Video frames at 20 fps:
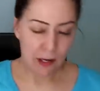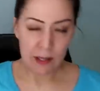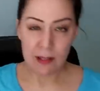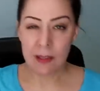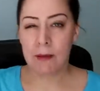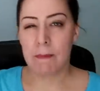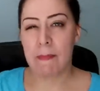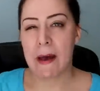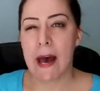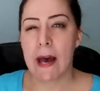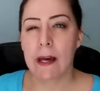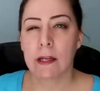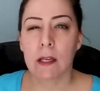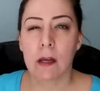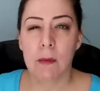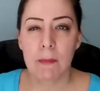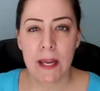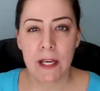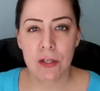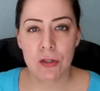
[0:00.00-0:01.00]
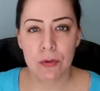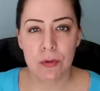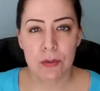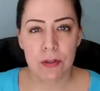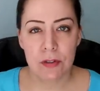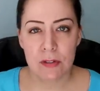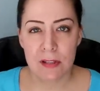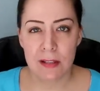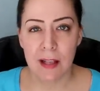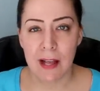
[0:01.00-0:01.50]
put it in the bag, I'll make sure
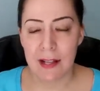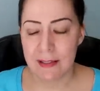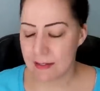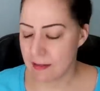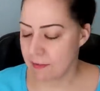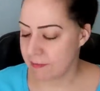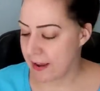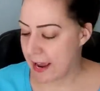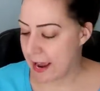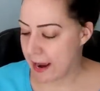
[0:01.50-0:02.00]
there's lots of